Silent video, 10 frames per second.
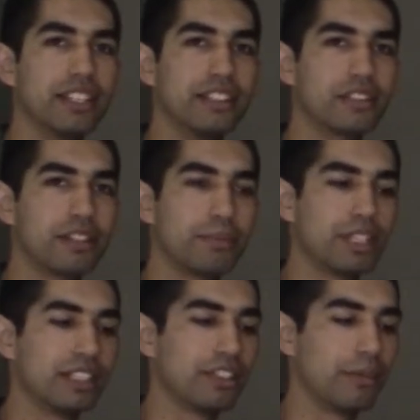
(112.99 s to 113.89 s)
the
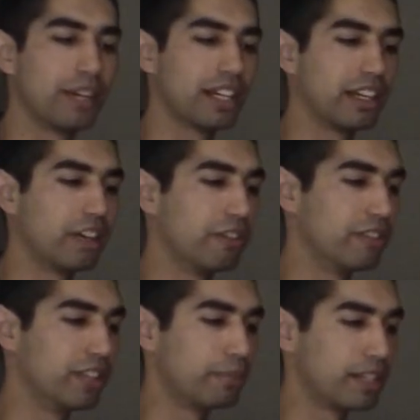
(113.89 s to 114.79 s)
description, so I'm not going to go over
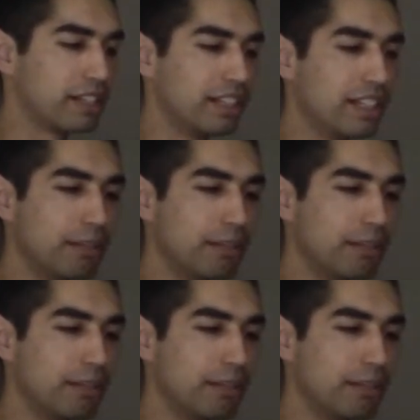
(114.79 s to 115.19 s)
them here.